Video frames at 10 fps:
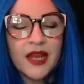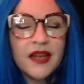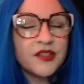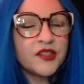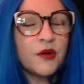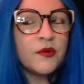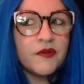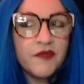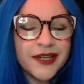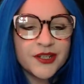So the
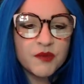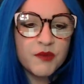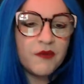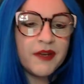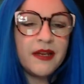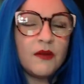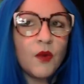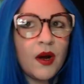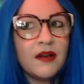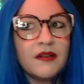finished movie,
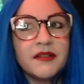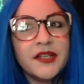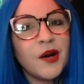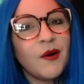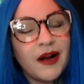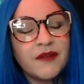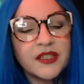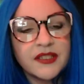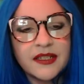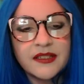while, you know,
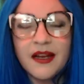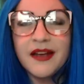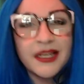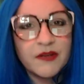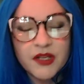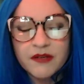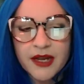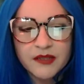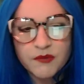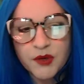obviously it's uneven
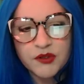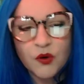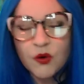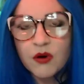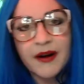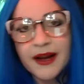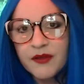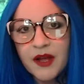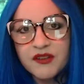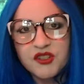as most horror
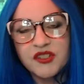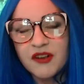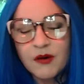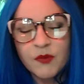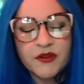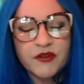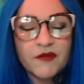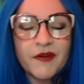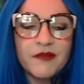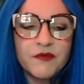anthologies are, whether they're
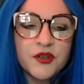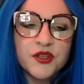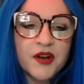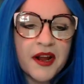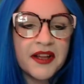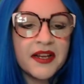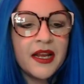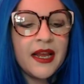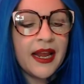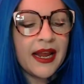found footage or not,
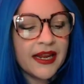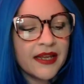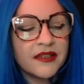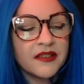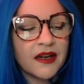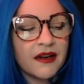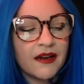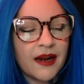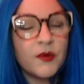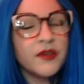and
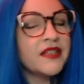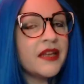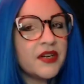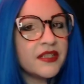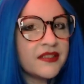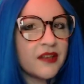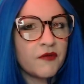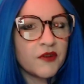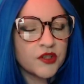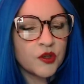I will say that it
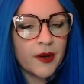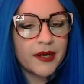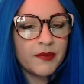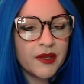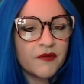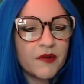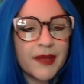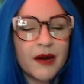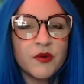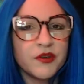suffers quite a bit from
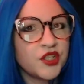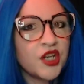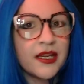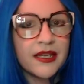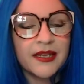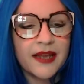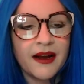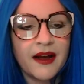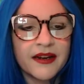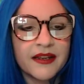that real shaky,
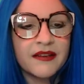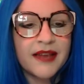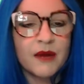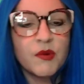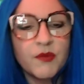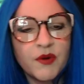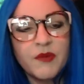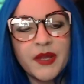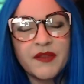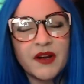chaotic camera
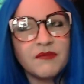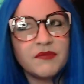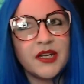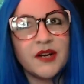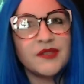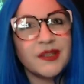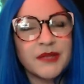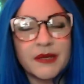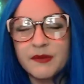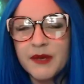movement that, you know,
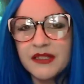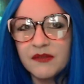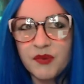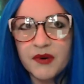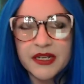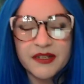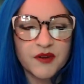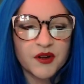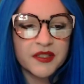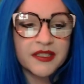sometimes makes it pretty
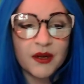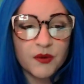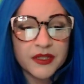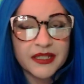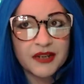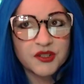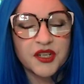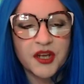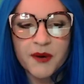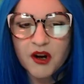difficult to tell what's
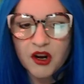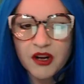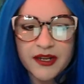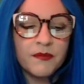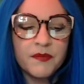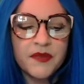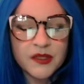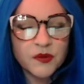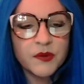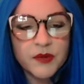actually going on.
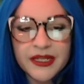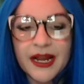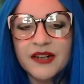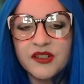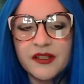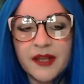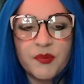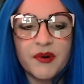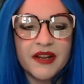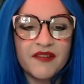This one was actually like
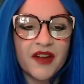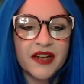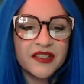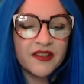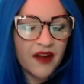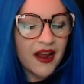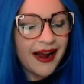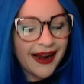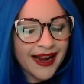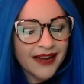pretty effective.
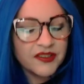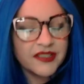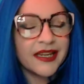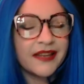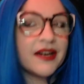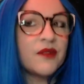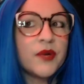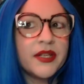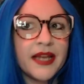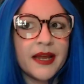I have to say that I
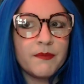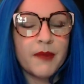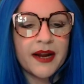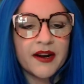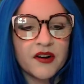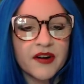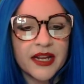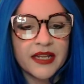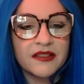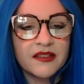really admired
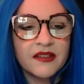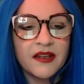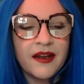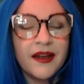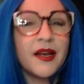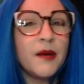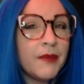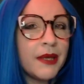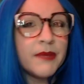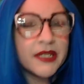its
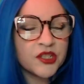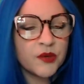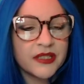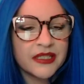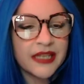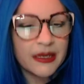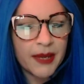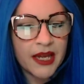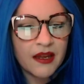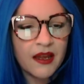commitment to its
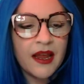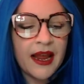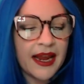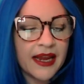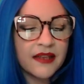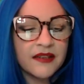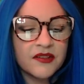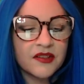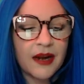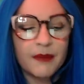theming,
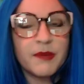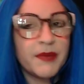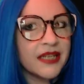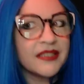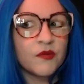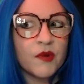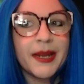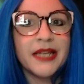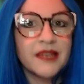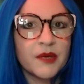and I mean, because it
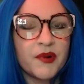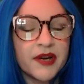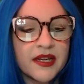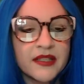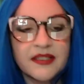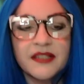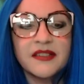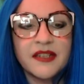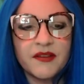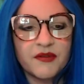remains like pretty
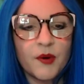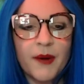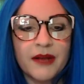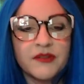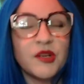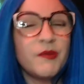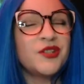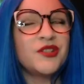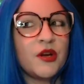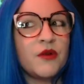consistent throughout, so much
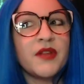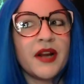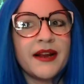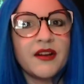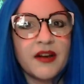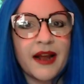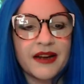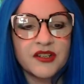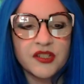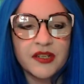so that I could
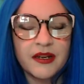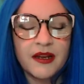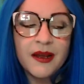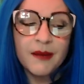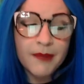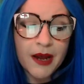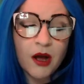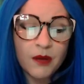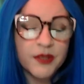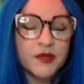actually
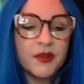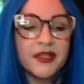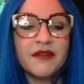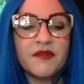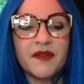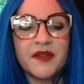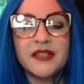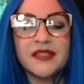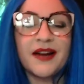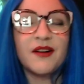almost believe that the
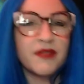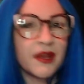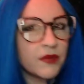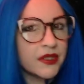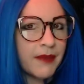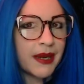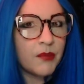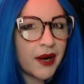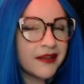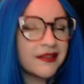entire thing was made
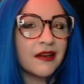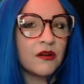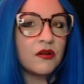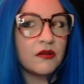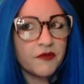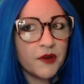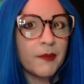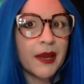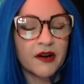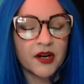by a single
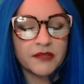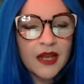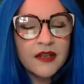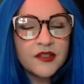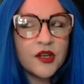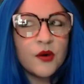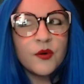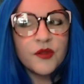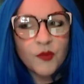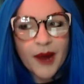filmmaker.
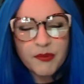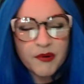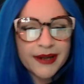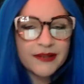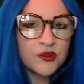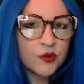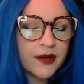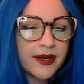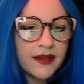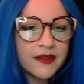So the wraparound
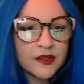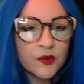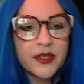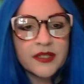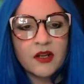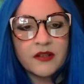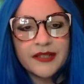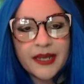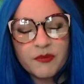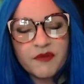story on this one is called
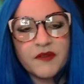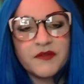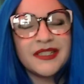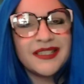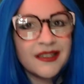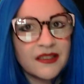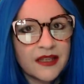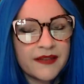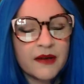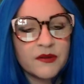Tape 56,
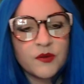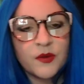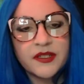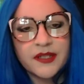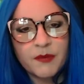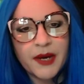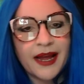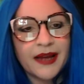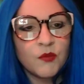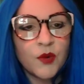and that was the one done by
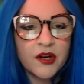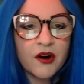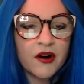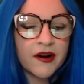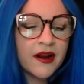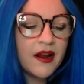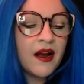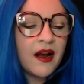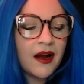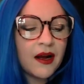Adam Wingard.
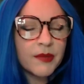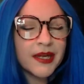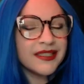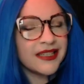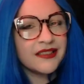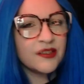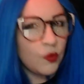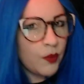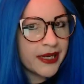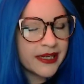I'm going to say it's the
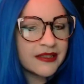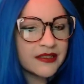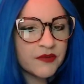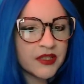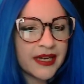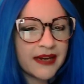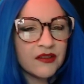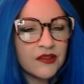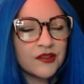weakest of the tales